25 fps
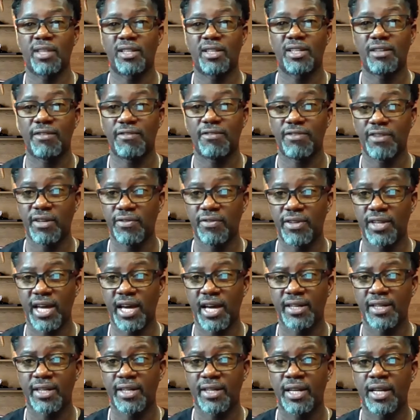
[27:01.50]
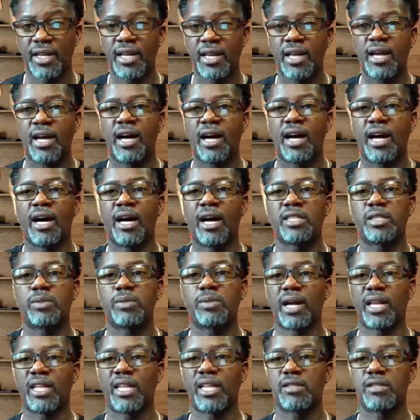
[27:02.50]
a monthly fee for that,
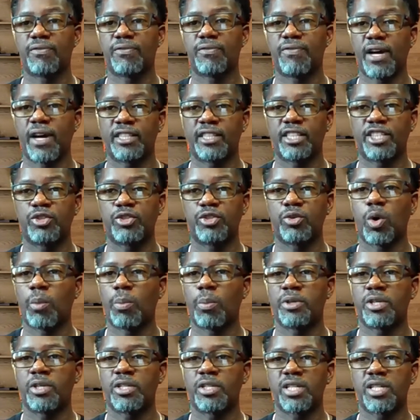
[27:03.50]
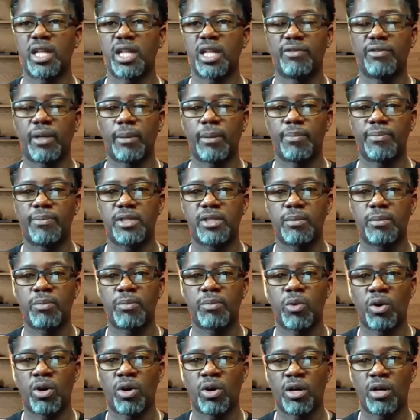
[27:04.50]
as well as the fact that you open yourself up to
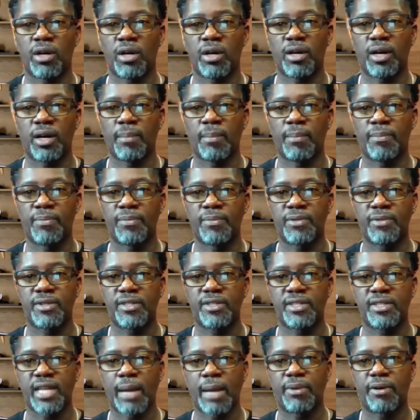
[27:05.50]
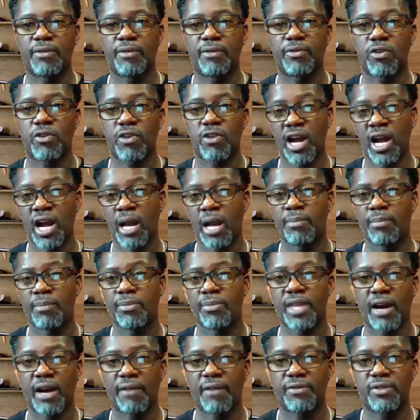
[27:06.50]
more type of
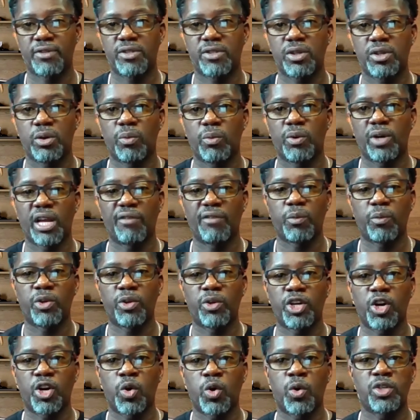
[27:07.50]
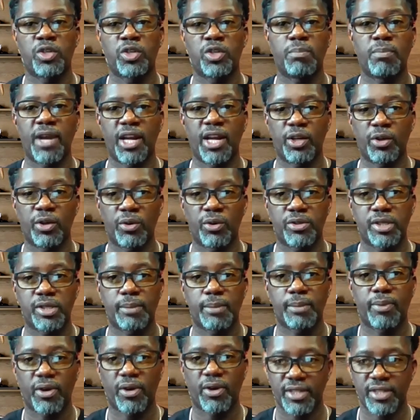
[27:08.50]
crime, theft, or whatever when you're going to make those
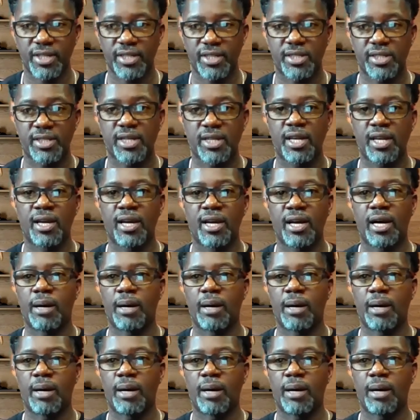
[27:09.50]
deposits.